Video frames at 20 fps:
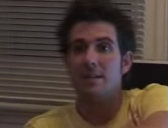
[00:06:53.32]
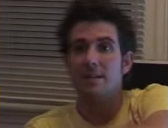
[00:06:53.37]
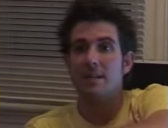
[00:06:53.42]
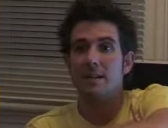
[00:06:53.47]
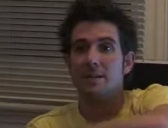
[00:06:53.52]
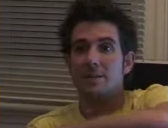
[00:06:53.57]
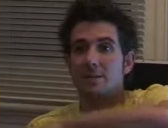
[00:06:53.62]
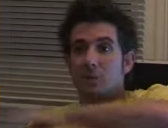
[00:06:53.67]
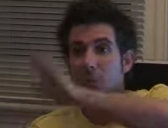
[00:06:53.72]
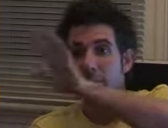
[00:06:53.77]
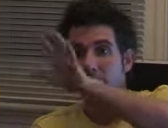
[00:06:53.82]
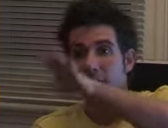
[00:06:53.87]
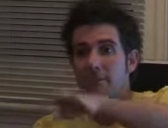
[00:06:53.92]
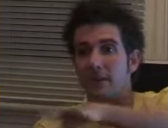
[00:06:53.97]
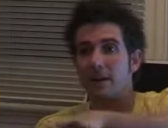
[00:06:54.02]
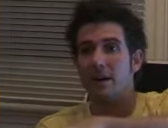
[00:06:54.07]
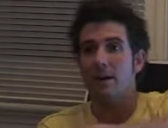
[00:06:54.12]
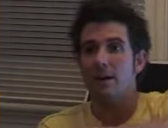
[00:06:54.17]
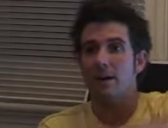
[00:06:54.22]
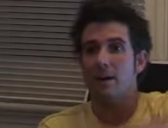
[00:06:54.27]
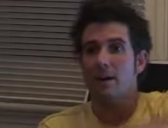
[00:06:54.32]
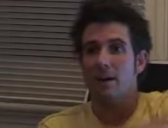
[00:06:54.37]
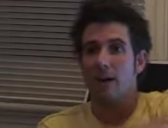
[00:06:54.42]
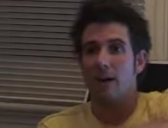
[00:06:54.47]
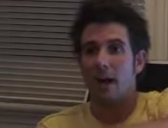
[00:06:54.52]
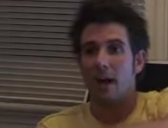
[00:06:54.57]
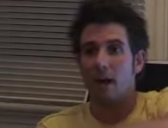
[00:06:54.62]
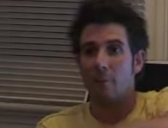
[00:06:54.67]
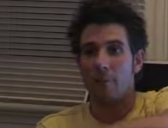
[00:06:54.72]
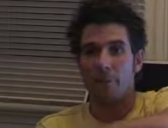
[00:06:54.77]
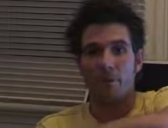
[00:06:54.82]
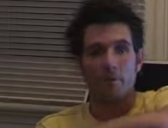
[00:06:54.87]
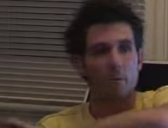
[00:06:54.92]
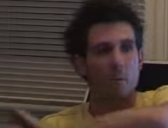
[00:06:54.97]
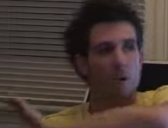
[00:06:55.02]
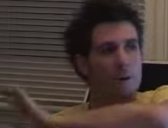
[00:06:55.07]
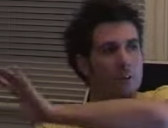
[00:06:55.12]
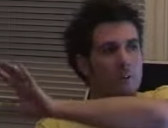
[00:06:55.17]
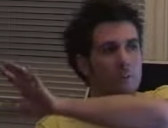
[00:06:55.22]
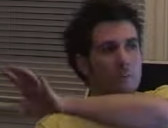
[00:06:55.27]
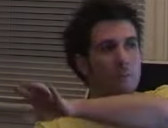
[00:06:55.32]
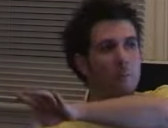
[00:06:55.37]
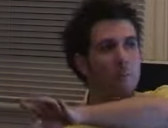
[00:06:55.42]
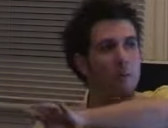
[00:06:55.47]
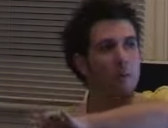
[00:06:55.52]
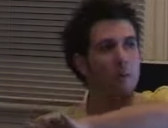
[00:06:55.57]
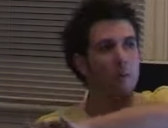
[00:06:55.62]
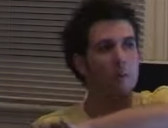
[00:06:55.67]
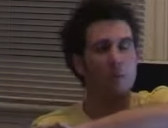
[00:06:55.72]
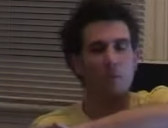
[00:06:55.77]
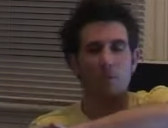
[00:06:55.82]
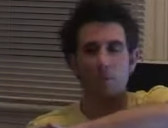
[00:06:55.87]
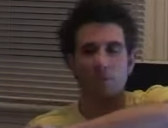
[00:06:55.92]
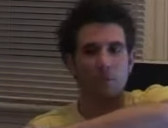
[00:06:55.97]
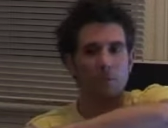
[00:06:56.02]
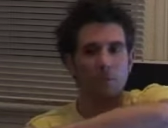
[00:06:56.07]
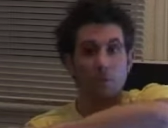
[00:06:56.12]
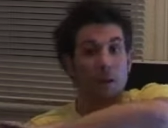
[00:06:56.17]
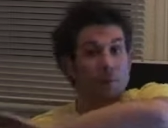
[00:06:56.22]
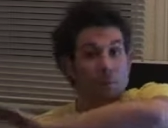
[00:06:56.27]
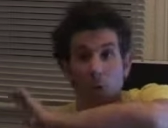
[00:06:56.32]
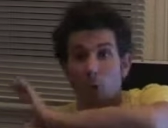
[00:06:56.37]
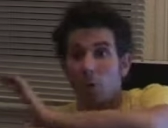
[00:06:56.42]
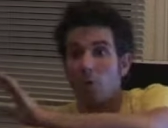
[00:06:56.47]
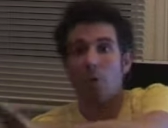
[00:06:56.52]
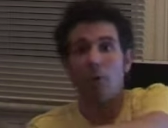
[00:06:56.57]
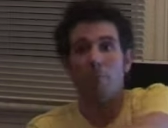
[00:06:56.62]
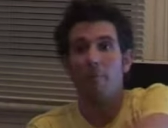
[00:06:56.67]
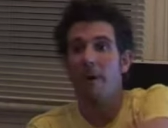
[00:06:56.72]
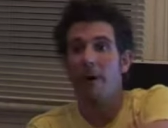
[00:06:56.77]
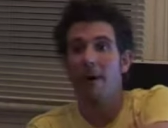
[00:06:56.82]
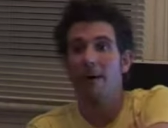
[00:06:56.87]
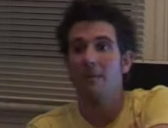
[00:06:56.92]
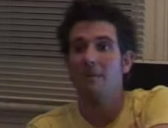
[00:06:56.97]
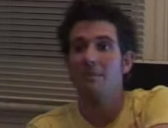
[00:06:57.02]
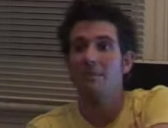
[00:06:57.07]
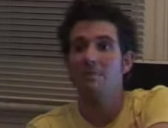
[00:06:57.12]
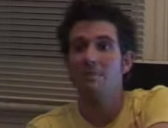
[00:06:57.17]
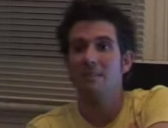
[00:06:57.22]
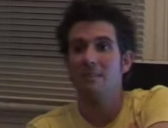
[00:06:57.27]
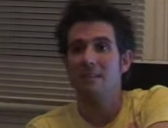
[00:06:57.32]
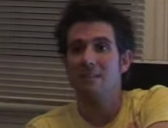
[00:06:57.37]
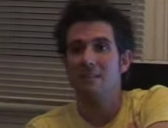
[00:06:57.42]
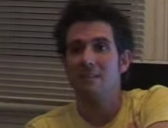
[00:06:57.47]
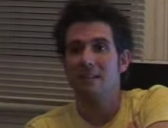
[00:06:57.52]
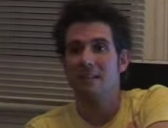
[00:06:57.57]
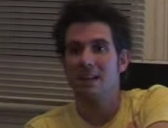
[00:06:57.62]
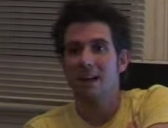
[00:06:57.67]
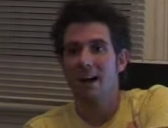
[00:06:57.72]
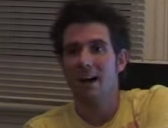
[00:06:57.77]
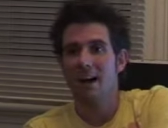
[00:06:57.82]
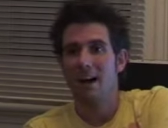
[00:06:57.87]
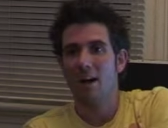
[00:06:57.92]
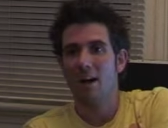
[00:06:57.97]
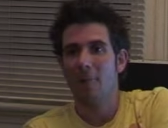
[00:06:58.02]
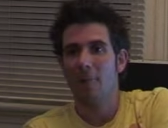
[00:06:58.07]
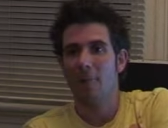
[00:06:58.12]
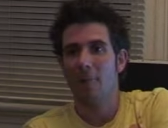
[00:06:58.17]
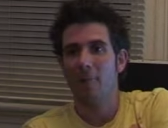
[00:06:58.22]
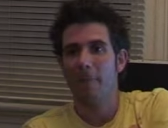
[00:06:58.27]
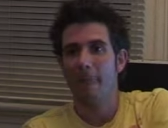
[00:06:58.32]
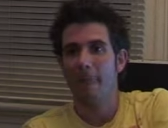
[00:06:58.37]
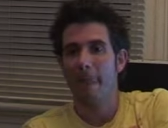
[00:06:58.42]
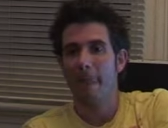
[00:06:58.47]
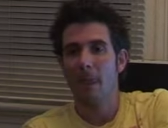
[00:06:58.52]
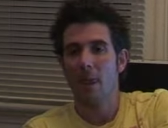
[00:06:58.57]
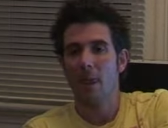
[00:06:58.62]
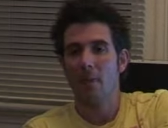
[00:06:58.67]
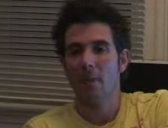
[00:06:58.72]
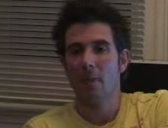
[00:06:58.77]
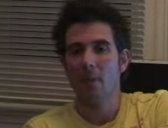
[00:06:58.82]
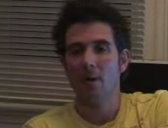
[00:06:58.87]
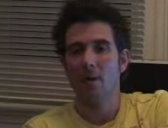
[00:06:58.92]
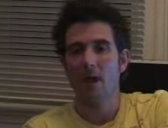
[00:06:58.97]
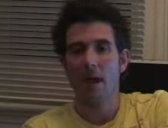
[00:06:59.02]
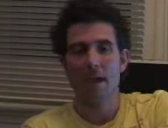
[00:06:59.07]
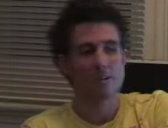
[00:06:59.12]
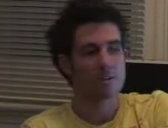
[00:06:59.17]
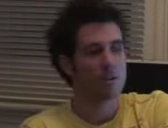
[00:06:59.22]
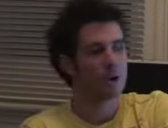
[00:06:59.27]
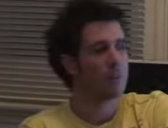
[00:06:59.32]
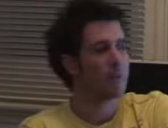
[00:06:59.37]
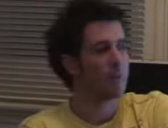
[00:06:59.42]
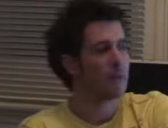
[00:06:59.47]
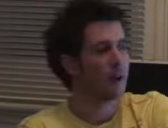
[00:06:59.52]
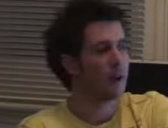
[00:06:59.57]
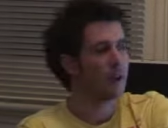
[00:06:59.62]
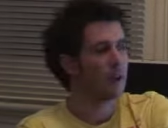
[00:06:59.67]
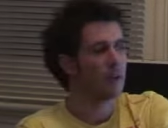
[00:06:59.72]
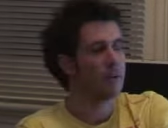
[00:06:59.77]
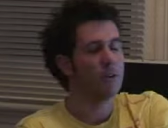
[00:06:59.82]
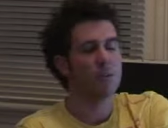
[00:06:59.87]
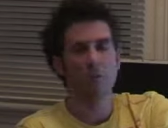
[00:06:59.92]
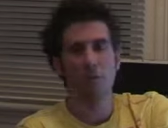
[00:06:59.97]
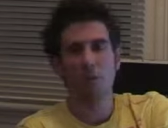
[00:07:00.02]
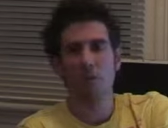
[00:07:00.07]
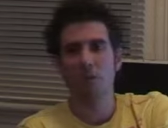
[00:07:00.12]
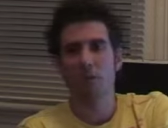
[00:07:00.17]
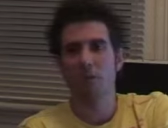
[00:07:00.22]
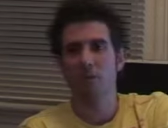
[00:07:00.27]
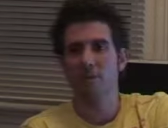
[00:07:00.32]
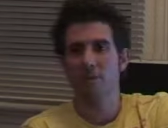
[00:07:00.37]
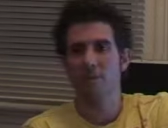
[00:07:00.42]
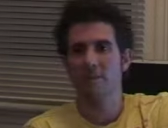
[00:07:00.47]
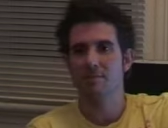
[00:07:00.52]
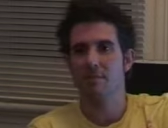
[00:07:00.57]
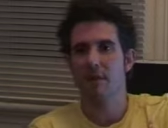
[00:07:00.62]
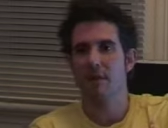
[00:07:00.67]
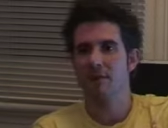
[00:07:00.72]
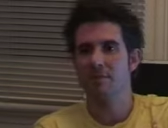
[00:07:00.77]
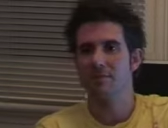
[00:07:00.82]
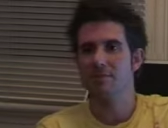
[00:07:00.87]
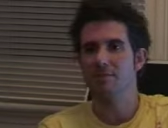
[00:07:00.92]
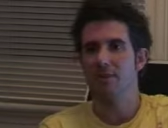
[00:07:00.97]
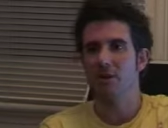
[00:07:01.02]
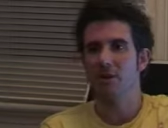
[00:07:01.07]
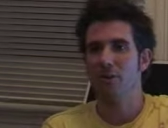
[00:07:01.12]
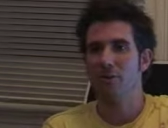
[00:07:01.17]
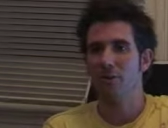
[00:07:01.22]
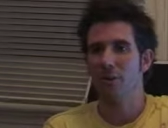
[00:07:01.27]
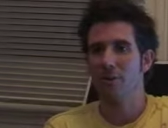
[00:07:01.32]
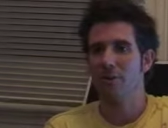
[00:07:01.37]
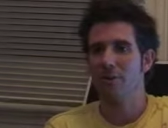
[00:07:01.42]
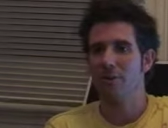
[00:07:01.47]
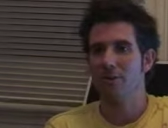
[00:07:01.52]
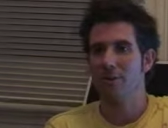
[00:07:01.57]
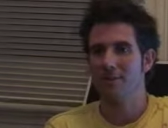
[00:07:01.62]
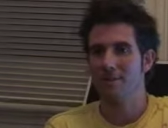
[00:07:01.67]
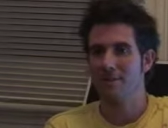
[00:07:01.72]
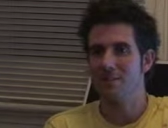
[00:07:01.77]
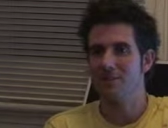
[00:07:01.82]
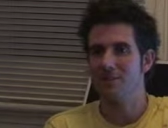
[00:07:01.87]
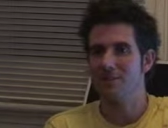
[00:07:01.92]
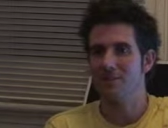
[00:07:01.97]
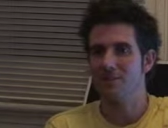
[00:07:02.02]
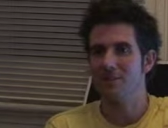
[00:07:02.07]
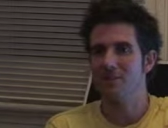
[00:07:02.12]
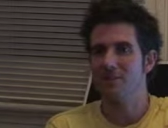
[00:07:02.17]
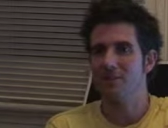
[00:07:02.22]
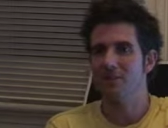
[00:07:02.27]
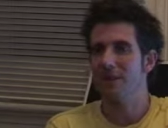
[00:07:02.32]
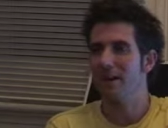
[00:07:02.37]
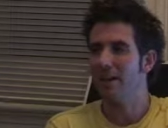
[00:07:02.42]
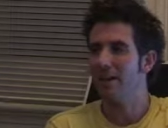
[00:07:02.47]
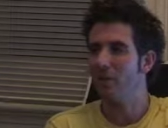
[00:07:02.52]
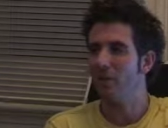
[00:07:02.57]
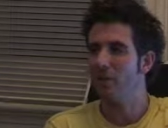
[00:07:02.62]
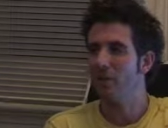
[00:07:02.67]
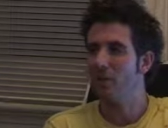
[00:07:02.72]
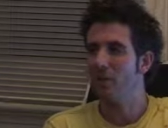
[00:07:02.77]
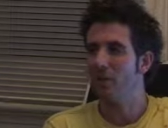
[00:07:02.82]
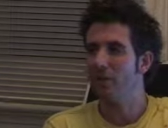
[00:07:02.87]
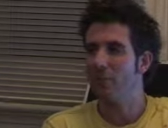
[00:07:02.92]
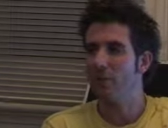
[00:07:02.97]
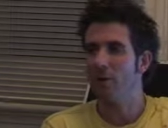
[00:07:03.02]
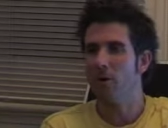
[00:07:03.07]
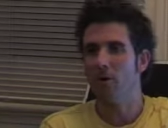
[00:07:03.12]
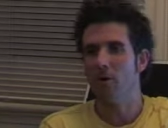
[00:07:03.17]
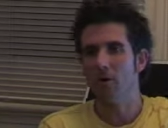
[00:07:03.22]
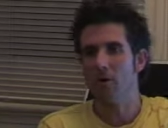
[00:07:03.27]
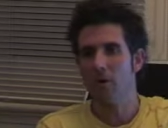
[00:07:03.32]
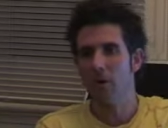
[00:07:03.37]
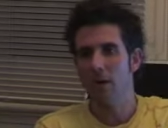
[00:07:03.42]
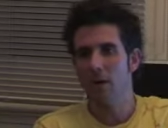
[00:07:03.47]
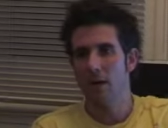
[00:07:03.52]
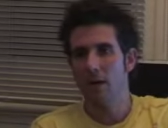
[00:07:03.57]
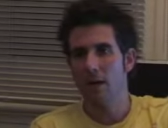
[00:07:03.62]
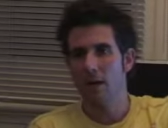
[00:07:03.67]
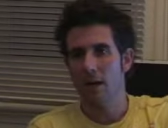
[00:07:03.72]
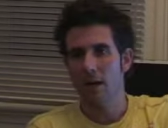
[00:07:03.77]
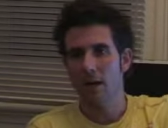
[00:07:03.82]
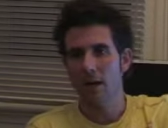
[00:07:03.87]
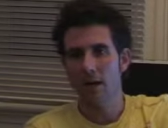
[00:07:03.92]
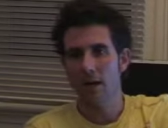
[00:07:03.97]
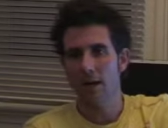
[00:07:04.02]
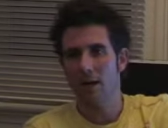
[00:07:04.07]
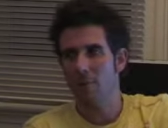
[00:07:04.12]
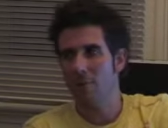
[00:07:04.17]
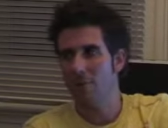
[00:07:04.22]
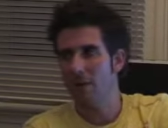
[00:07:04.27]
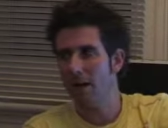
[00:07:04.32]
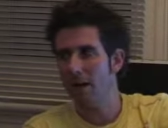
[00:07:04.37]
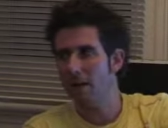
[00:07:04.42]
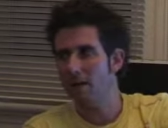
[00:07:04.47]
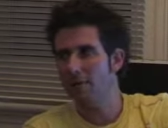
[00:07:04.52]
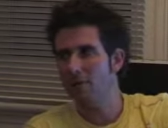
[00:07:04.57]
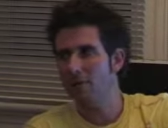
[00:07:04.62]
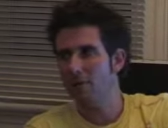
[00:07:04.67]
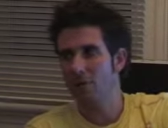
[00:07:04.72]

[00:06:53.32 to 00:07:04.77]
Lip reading: DS or whatever, and I've worked on them all. They've all got bugs. As an operator, you learn all those bugs, so when you're in a session, you know how to avoid them all. And